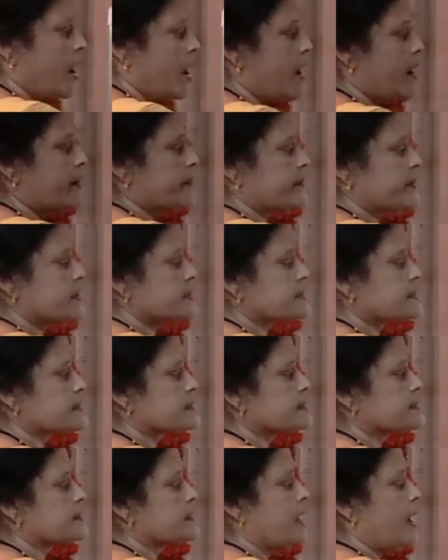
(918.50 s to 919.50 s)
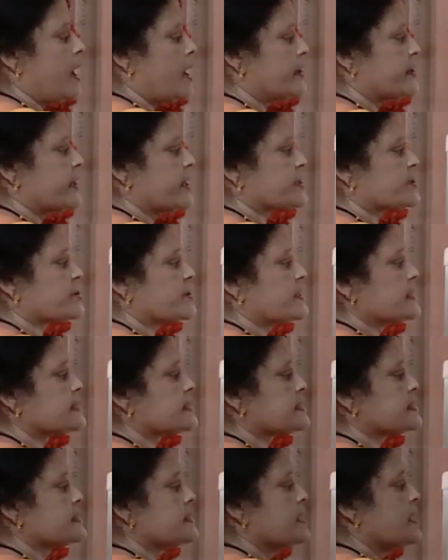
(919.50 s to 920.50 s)
RS, R dash
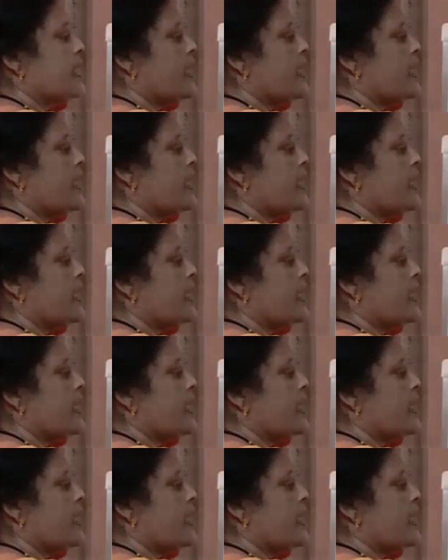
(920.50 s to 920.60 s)
S,